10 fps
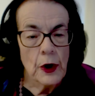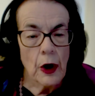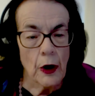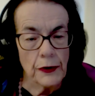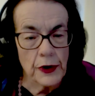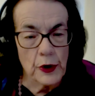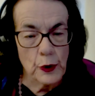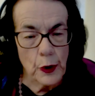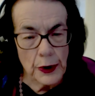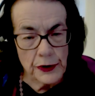On the
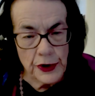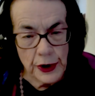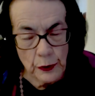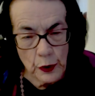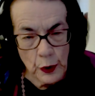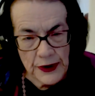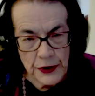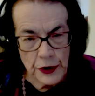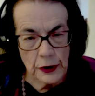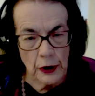general
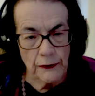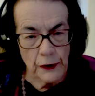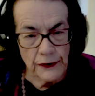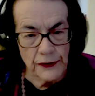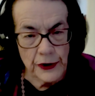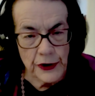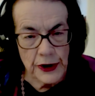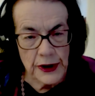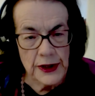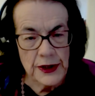question of
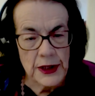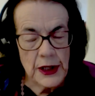refugees,